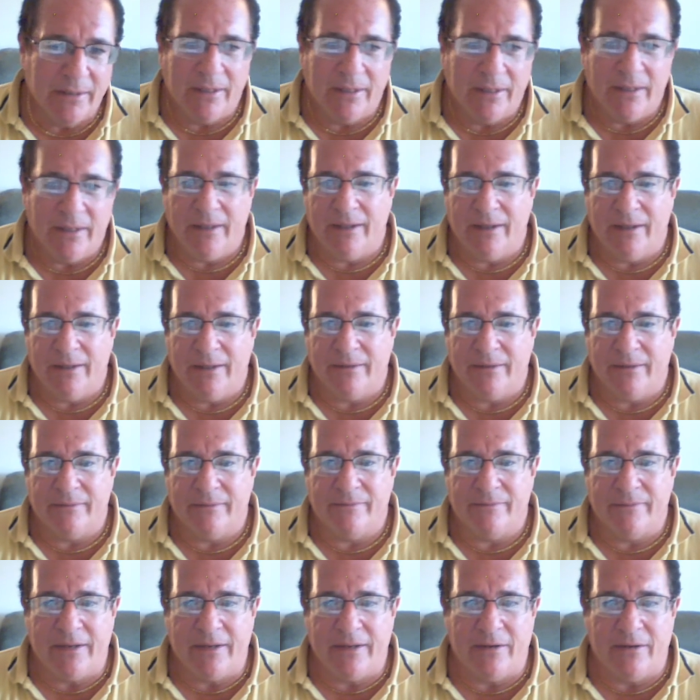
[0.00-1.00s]
and
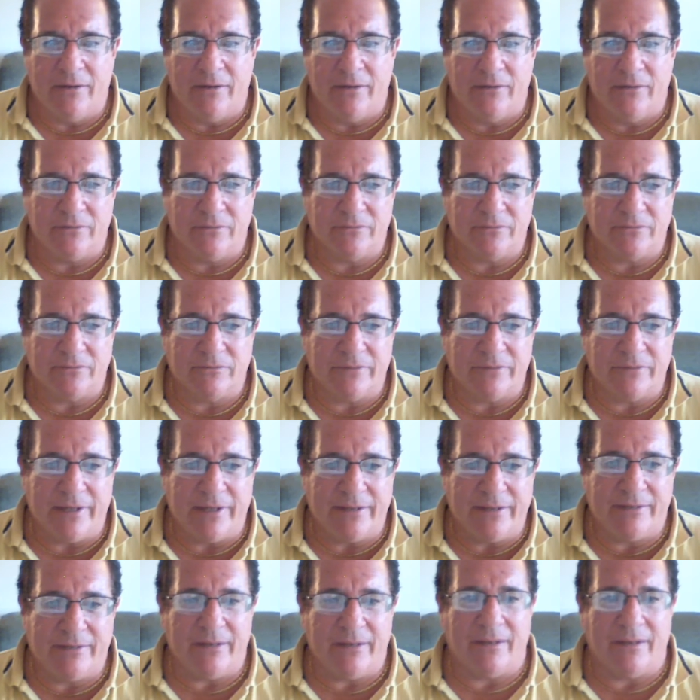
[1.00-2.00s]
they don't they,
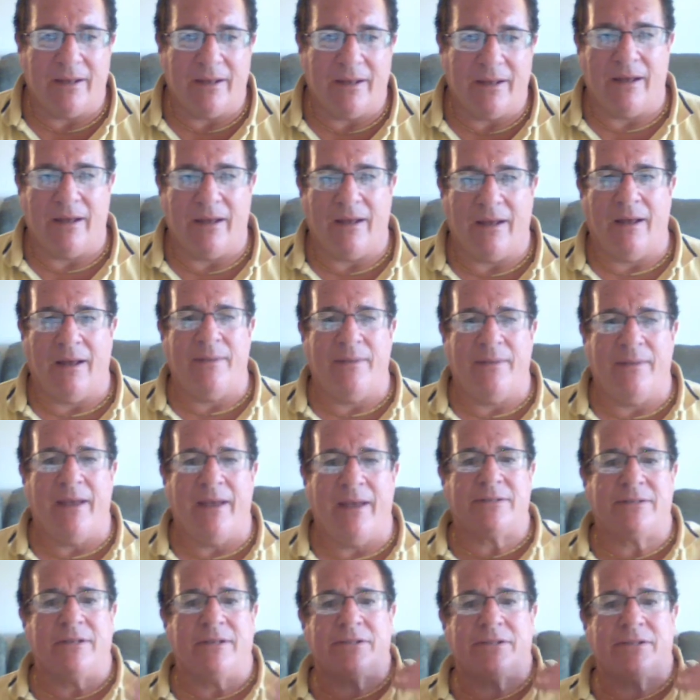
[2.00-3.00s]
they I, I'm at
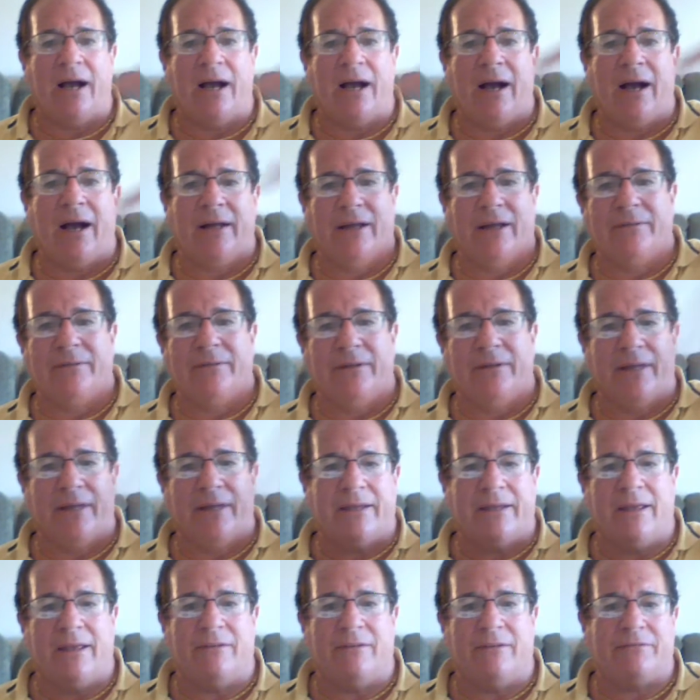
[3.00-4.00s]
such a high level they
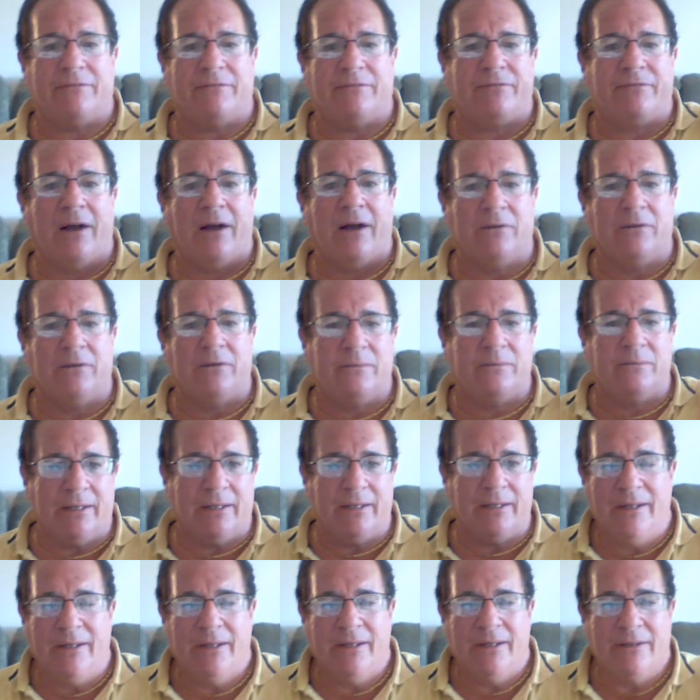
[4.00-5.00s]
can't follow me.
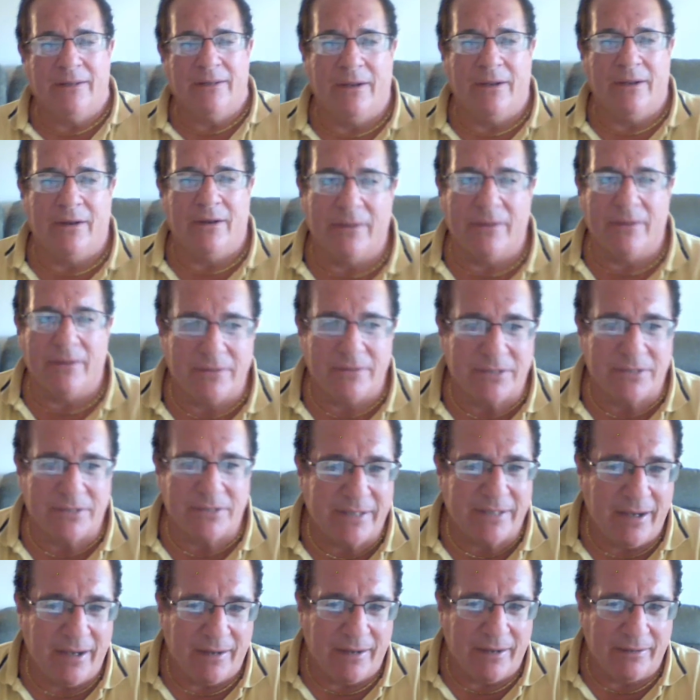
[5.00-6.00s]
They don't
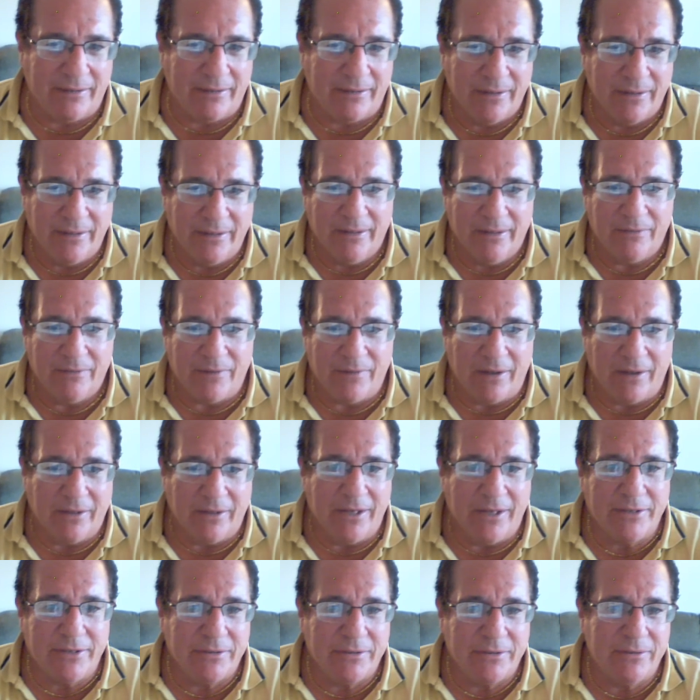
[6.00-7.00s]
understand if I
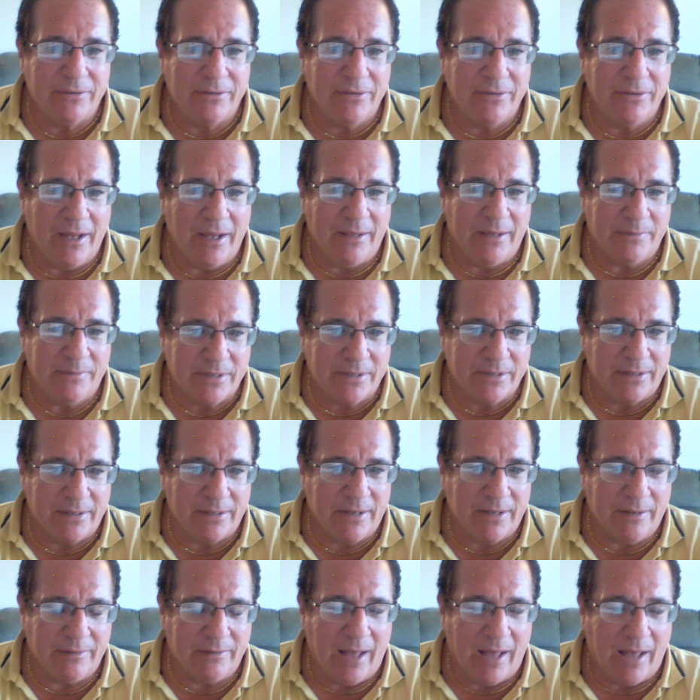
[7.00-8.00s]
like two games and
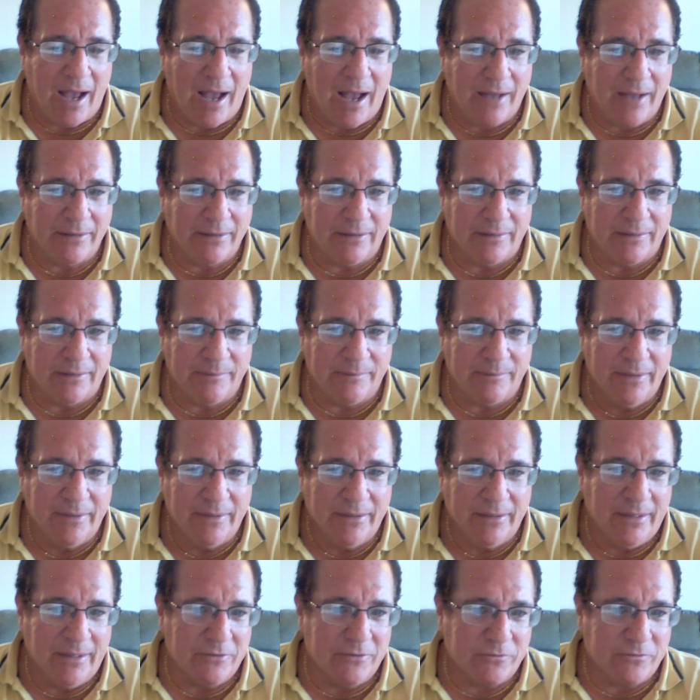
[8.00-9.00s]
I lock them
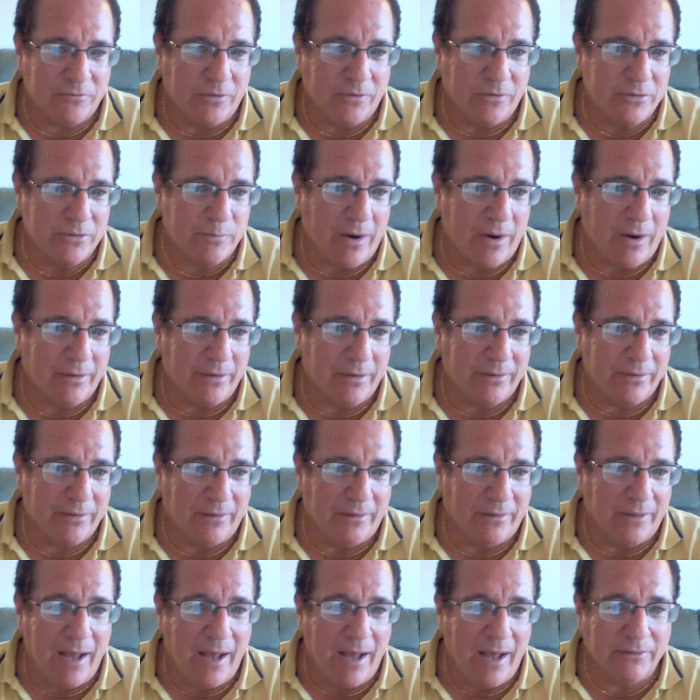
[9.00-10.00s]
and the first part of the
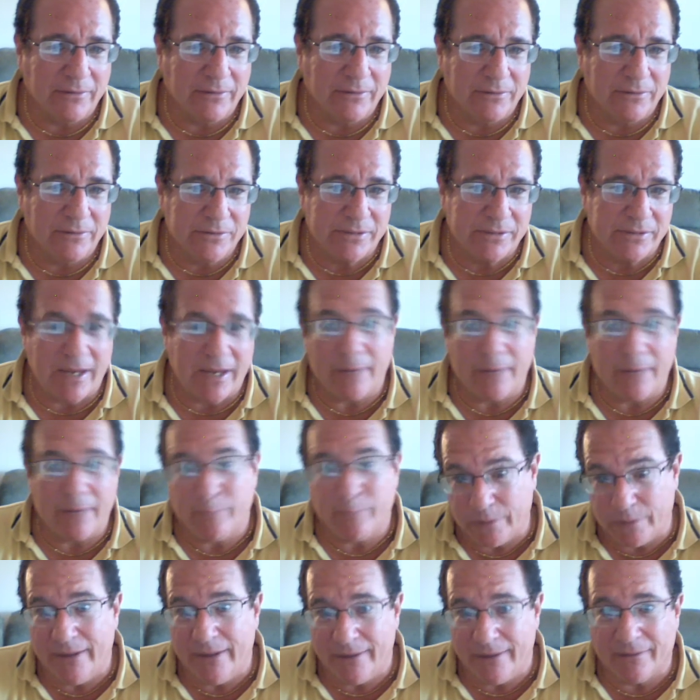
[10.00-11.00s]
lock loses, I
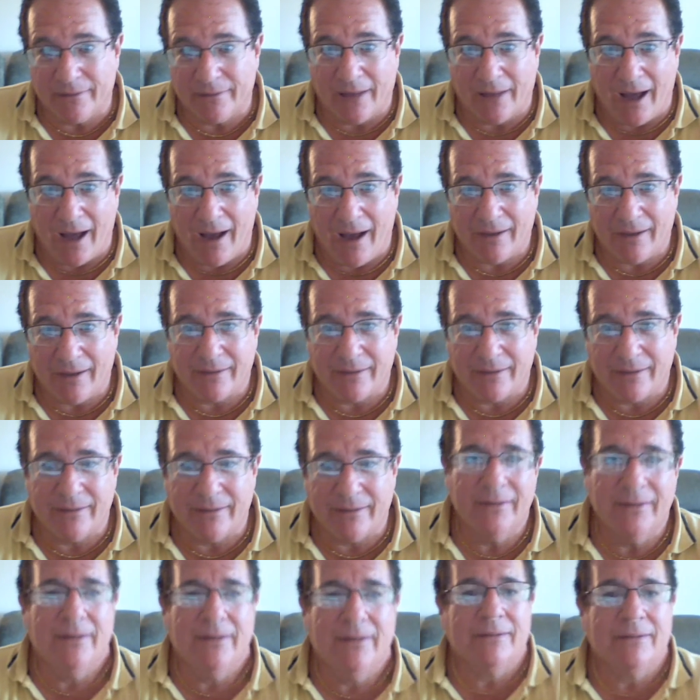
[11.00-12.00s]
play the lock
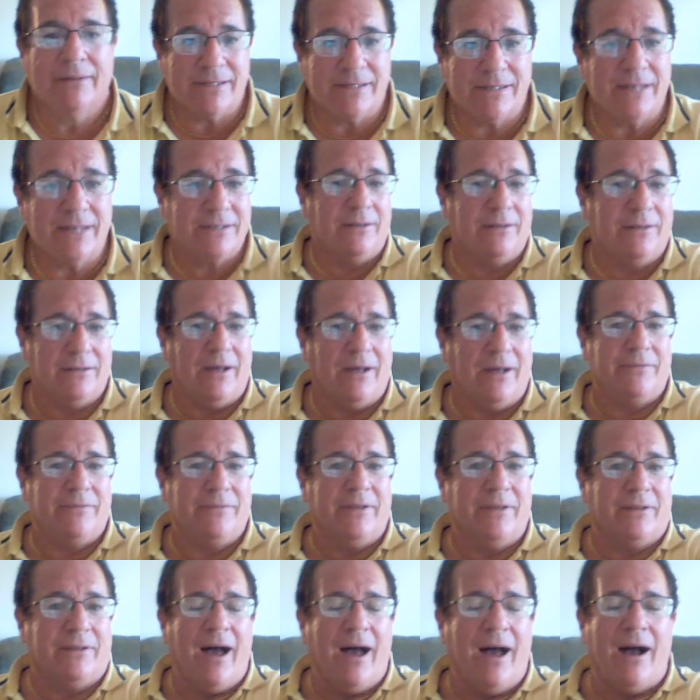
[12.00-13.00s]
because I still love the
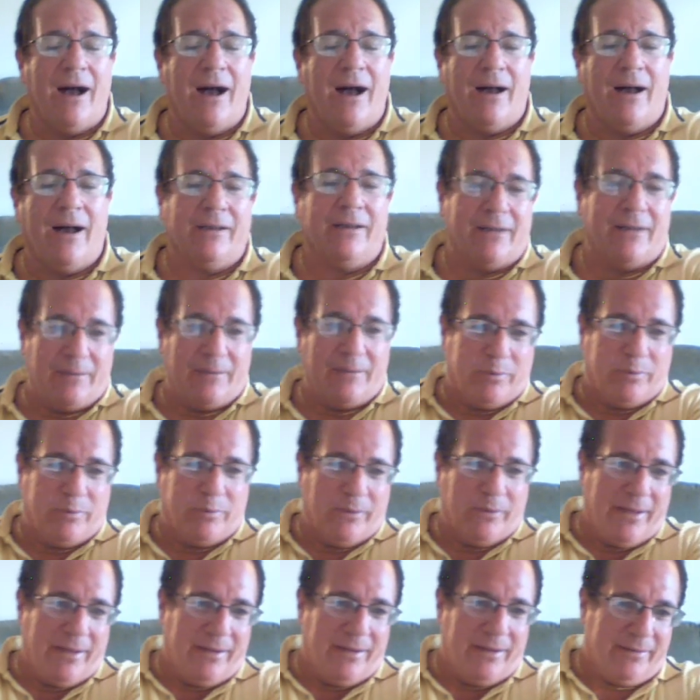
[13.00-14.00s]
lock and I
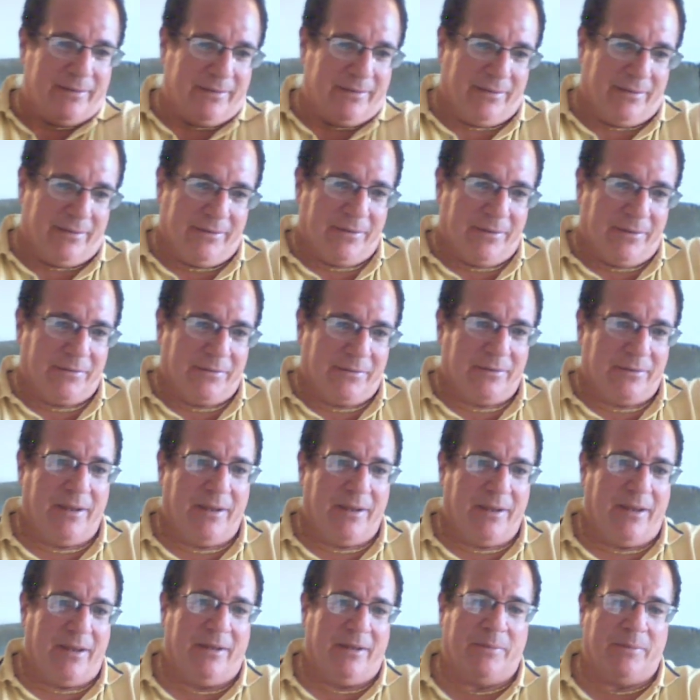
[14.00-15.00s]
play it in another
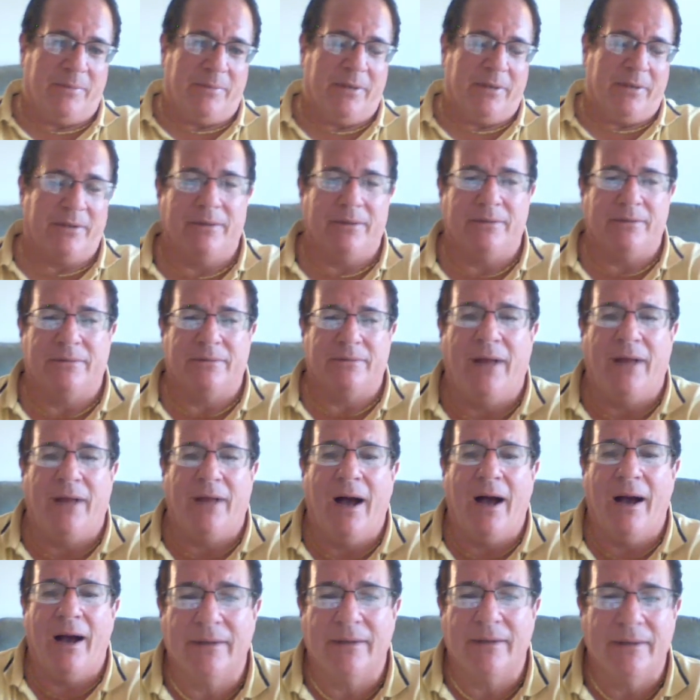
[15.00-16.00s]
game in another
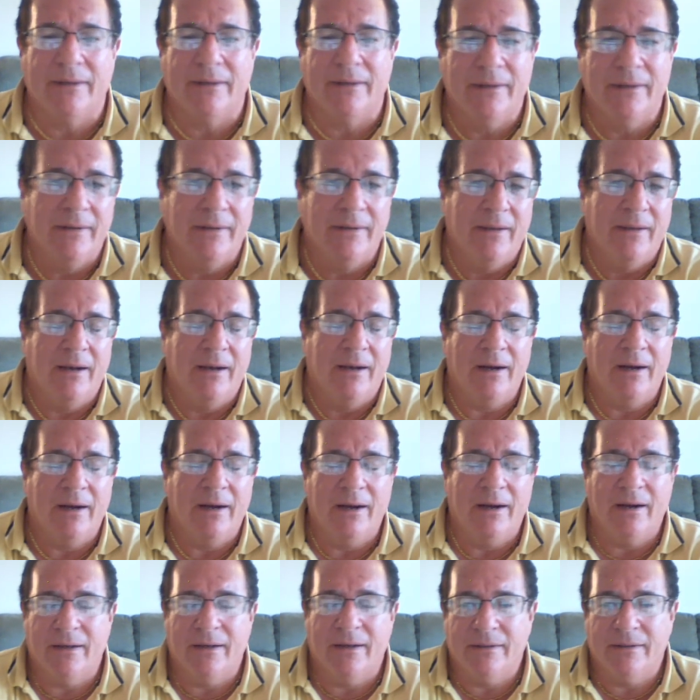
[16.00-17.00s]
lock.
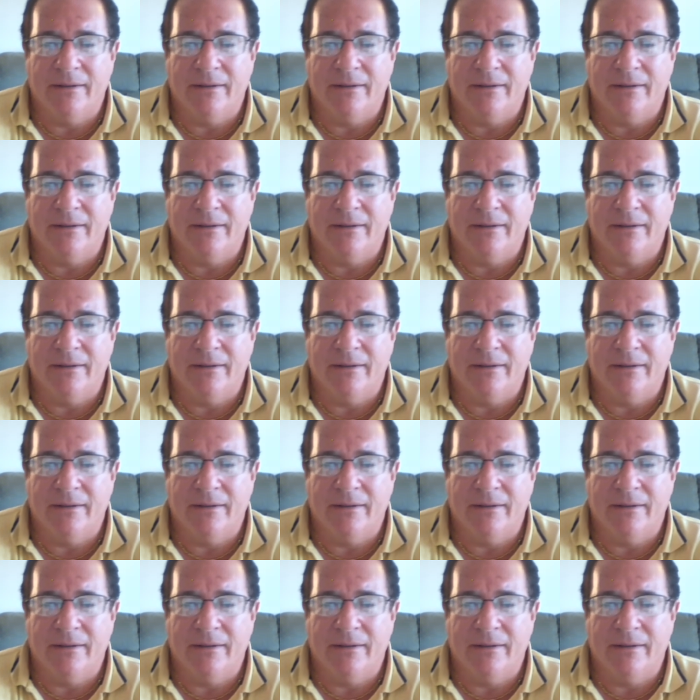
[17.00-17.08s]
Uh,